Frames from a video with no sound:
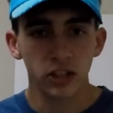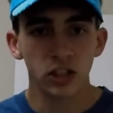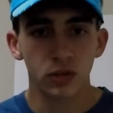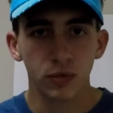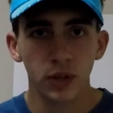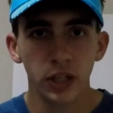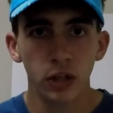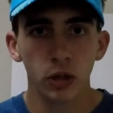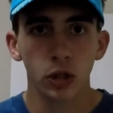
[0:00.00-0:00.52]
this
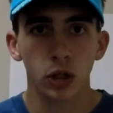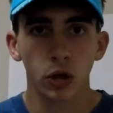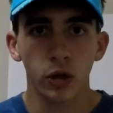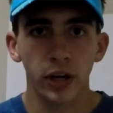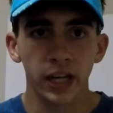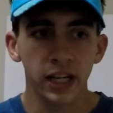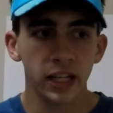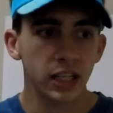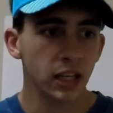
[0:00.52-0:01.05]
video, go
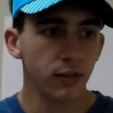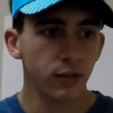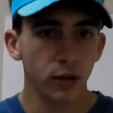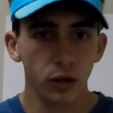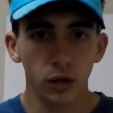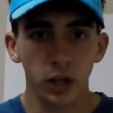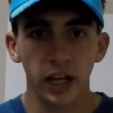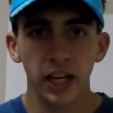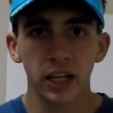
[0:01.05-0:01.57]
ahead and give it a
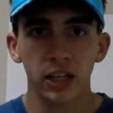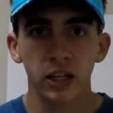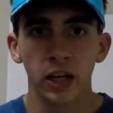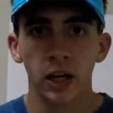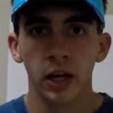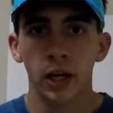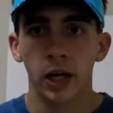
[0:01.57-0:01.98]
like.